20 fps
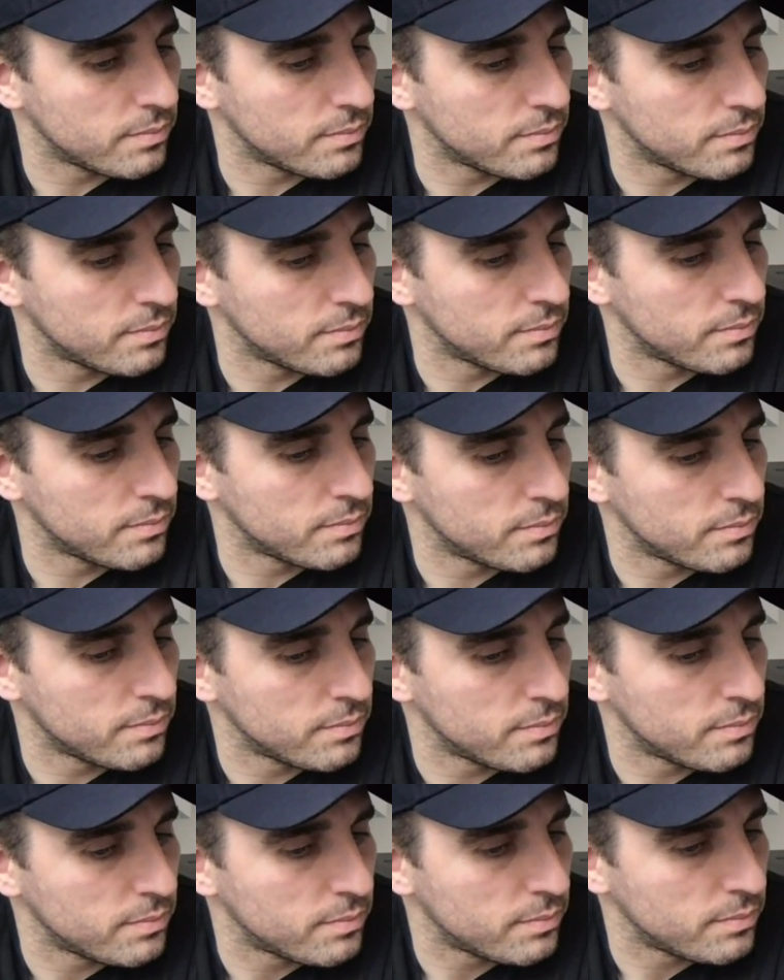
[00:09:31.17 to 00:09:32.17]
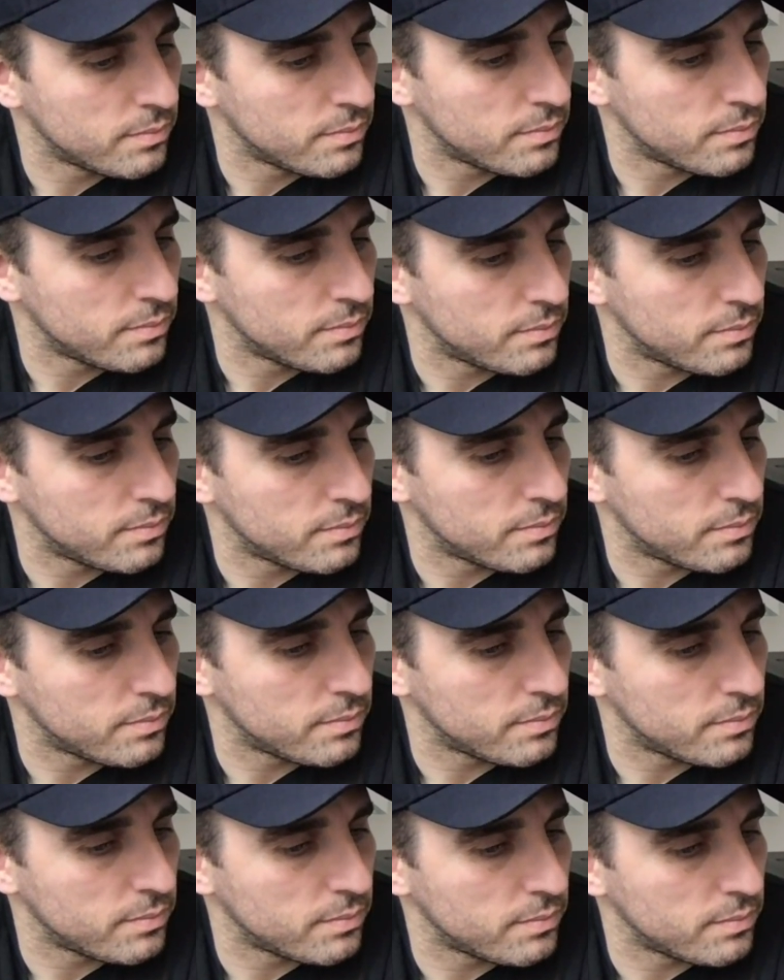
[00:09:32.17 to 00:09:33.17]

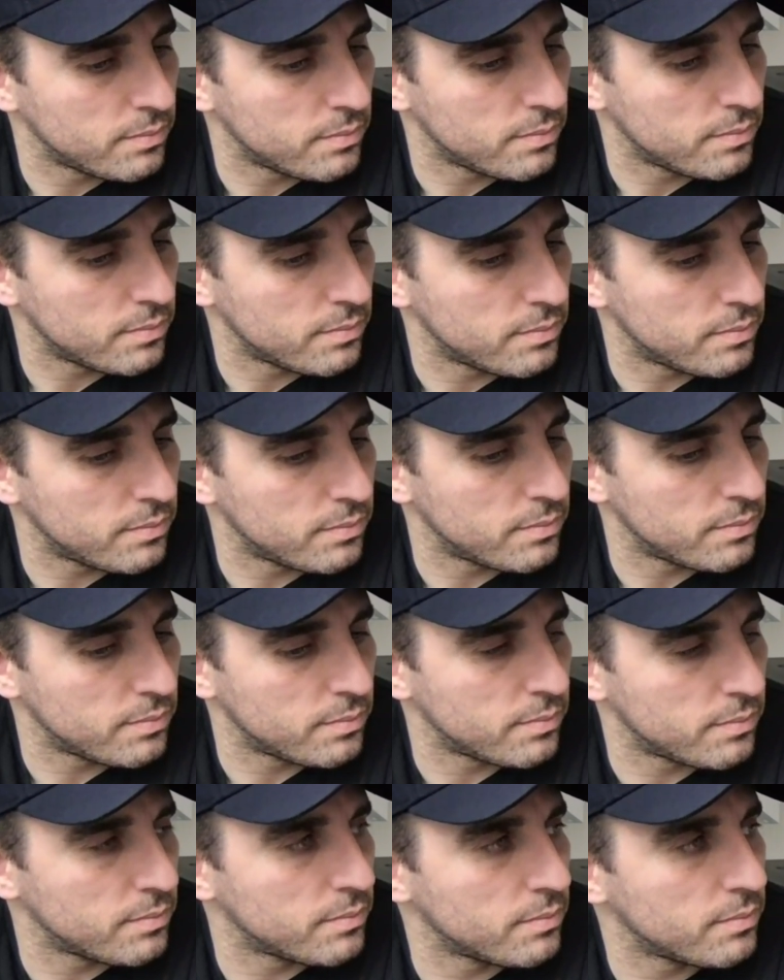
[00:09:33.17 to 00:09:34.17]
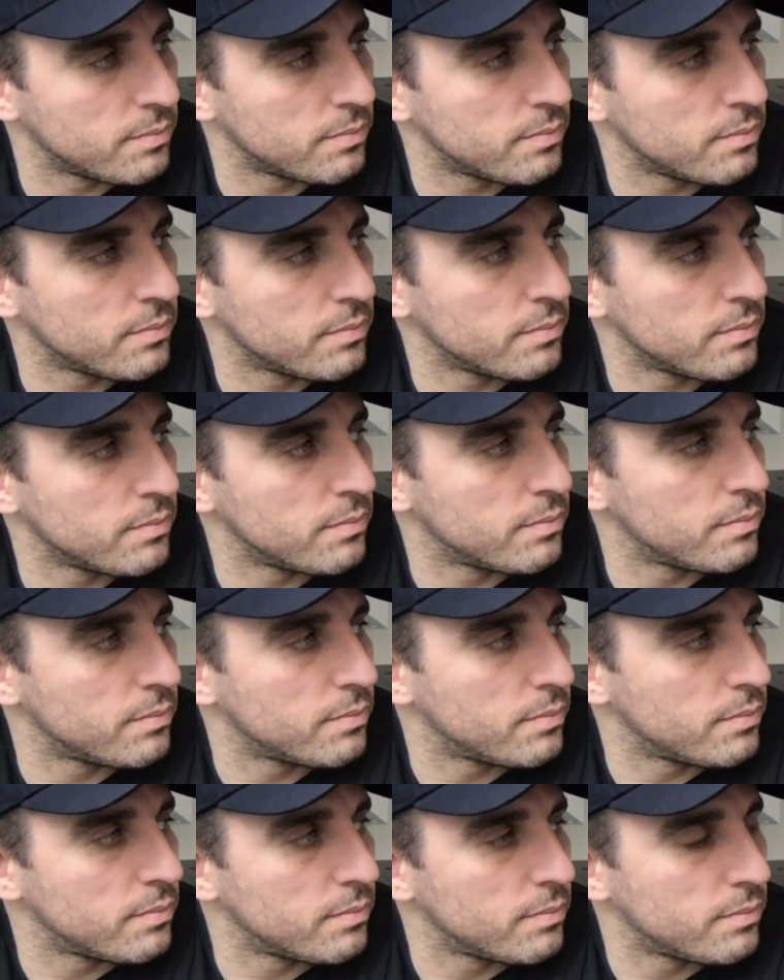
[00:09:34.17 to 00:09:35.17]

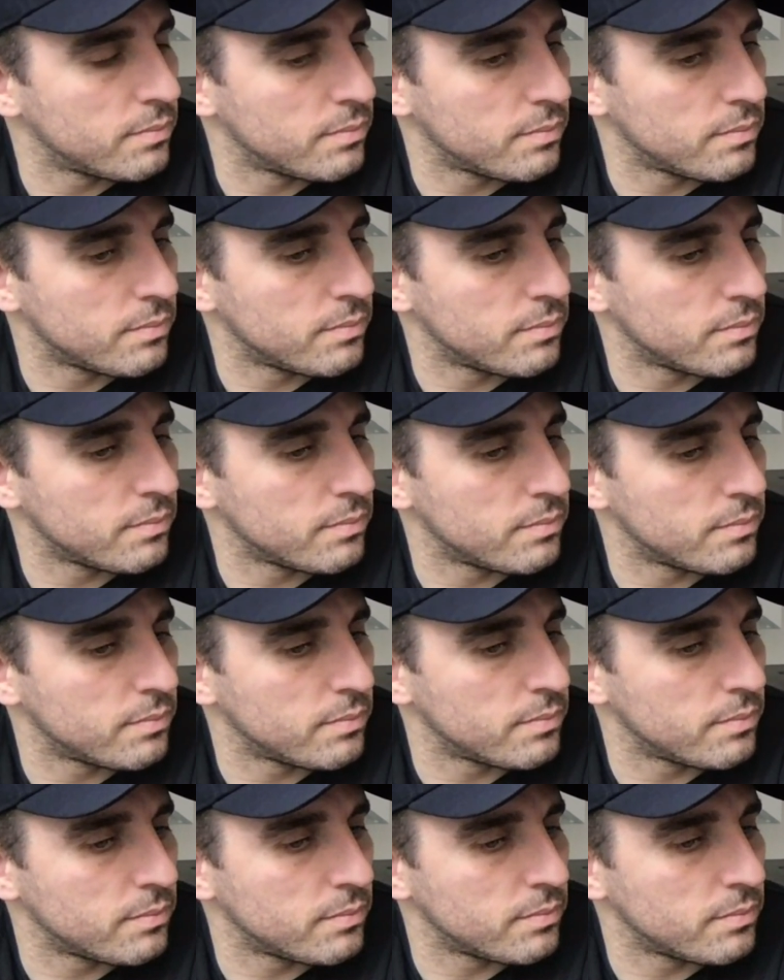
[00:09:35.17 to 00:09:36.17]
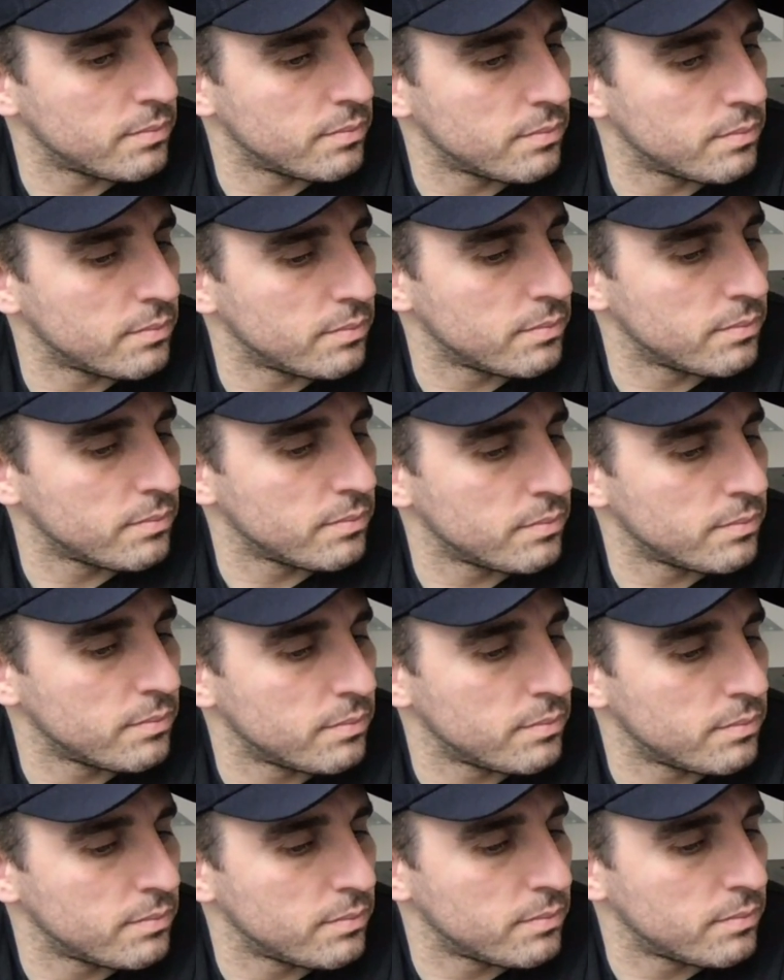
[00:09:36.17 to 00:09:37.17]

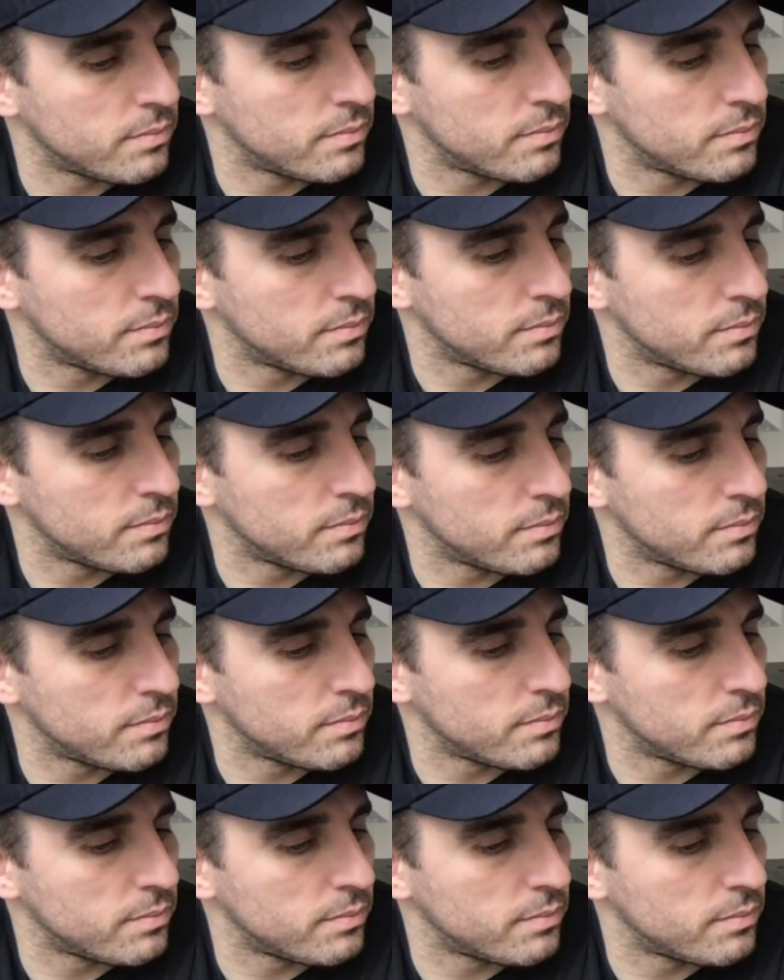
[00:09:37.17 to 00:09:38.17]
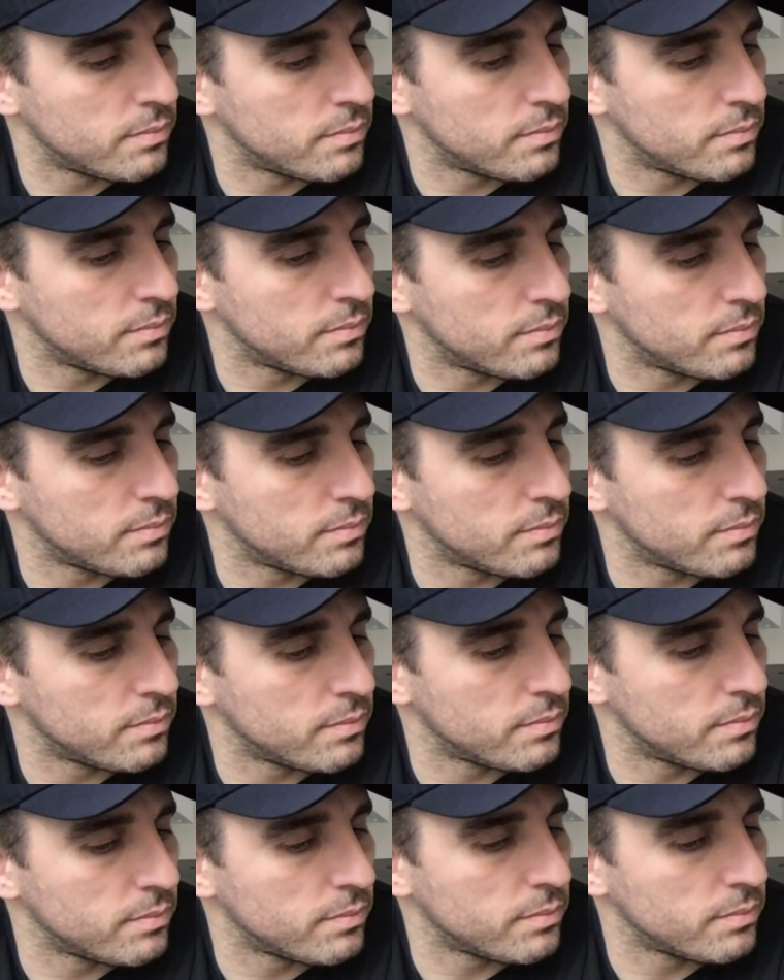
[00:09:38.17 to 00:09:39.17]
The person shown says nothing.